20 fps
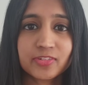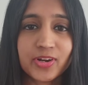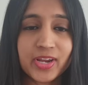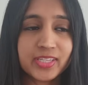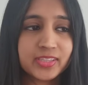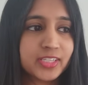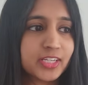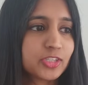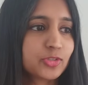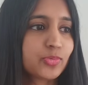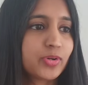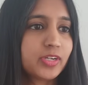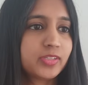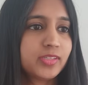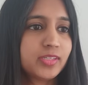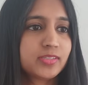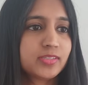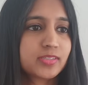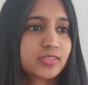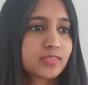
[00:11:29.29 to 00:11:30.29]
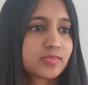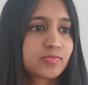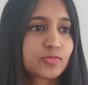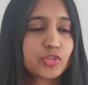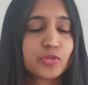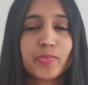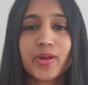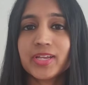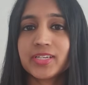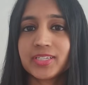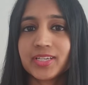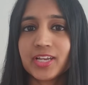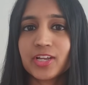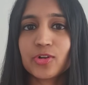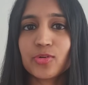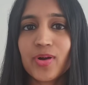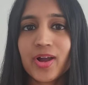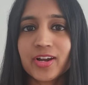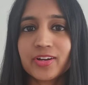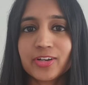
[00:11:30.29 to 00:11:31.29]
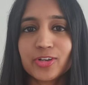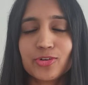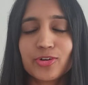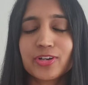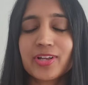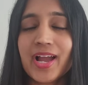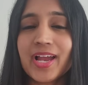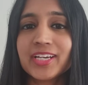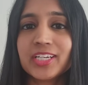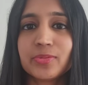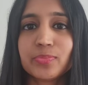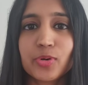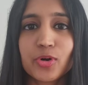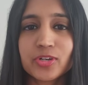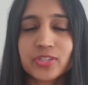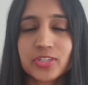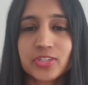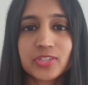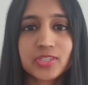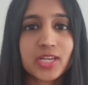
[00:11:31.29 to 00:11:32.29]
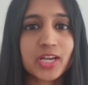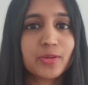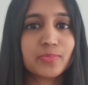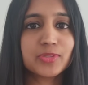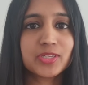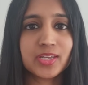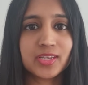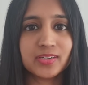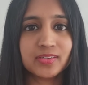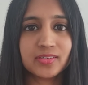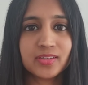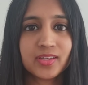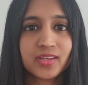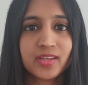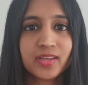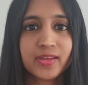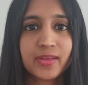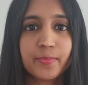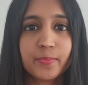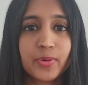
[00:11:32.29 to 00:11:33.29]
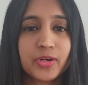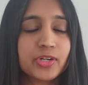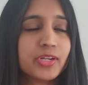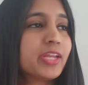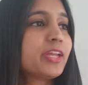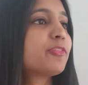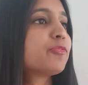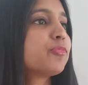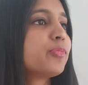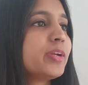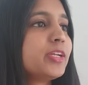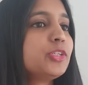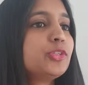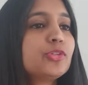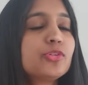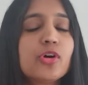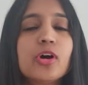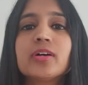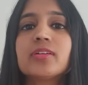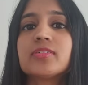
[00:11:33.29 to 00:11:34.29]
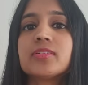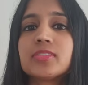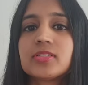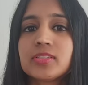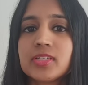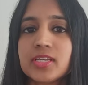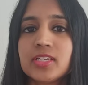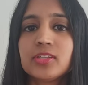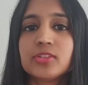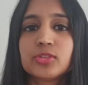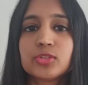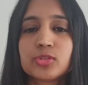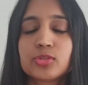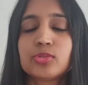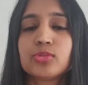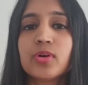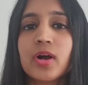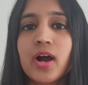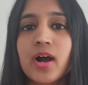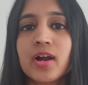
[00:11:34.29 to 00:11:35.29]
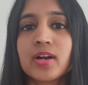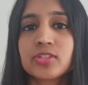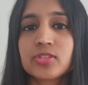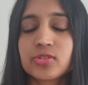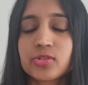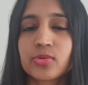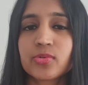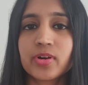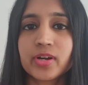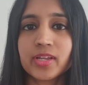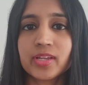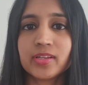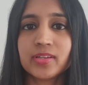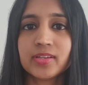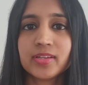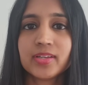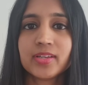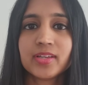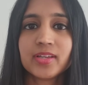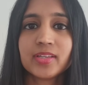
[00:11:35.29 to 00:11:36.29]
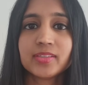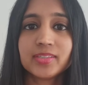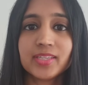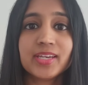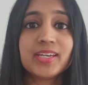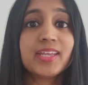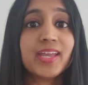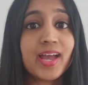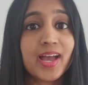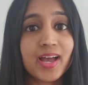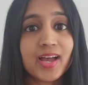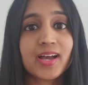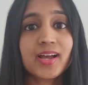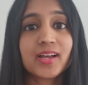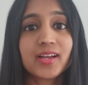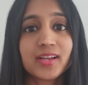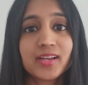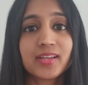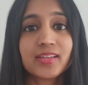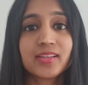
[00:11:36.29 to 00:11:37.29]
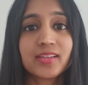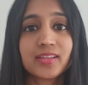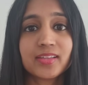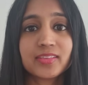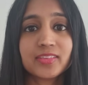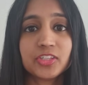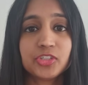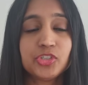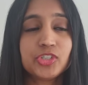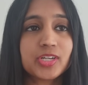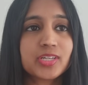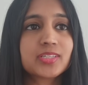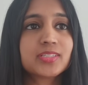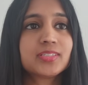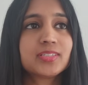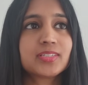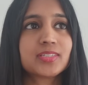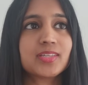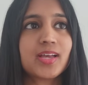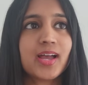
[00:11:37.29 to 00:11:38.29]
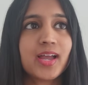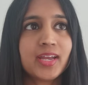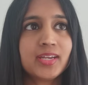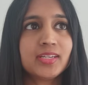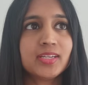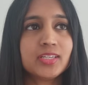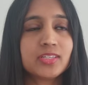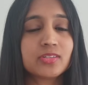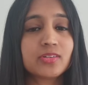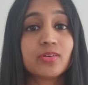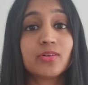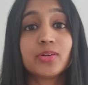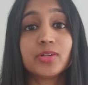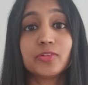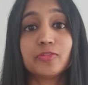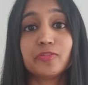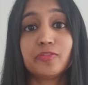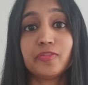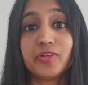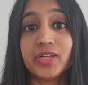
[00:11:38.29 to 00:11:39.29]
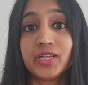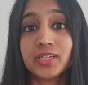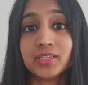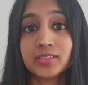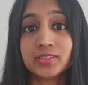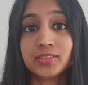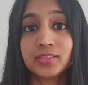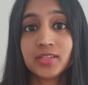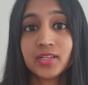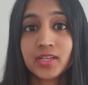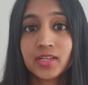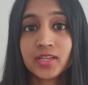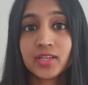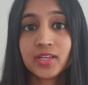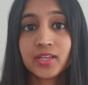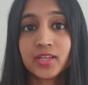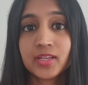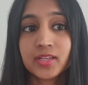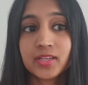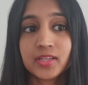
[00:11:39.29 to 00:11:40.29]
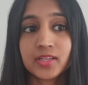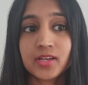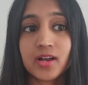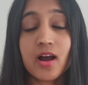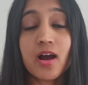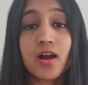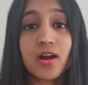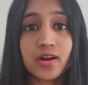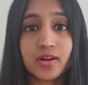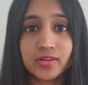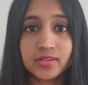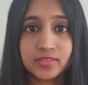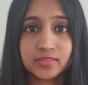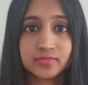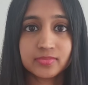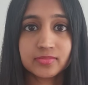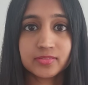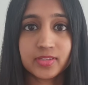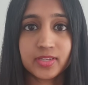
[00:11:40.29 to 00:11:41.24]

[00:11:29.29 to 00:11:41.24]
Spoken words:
Right? That's where this somatic inquiry or guided pauses comes in. But if we do not see through our story, then yeah, the just decide is going to feel hard.